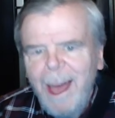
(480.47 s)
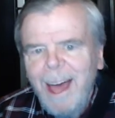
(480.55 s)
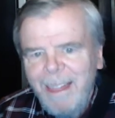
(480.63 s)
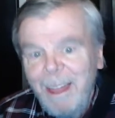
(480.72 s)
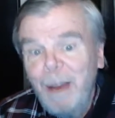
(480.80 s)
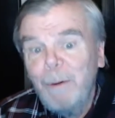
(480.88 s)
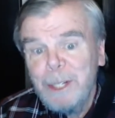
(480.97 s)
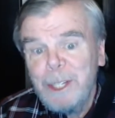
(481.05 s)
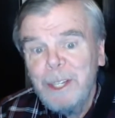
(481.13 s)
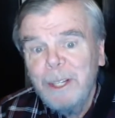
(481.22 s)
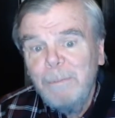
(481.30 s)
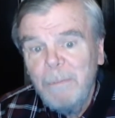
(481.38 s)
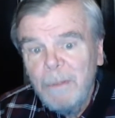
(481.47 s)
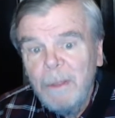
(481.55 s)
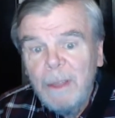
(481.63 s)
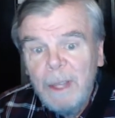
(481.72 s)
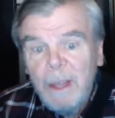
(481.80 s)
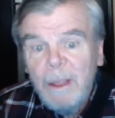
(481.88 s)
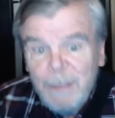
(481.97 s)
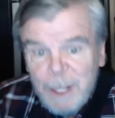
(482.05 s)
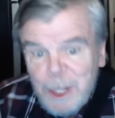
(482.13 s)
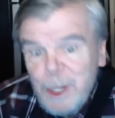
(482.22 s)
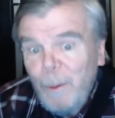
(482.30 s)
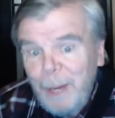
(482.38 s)
there was the
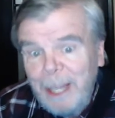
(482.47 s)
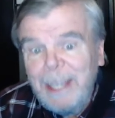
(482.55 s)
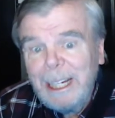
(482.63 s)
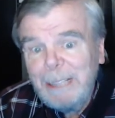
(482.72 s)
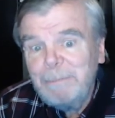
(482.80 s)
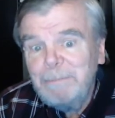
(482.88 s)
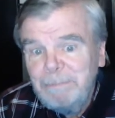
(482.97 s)
sewing kit.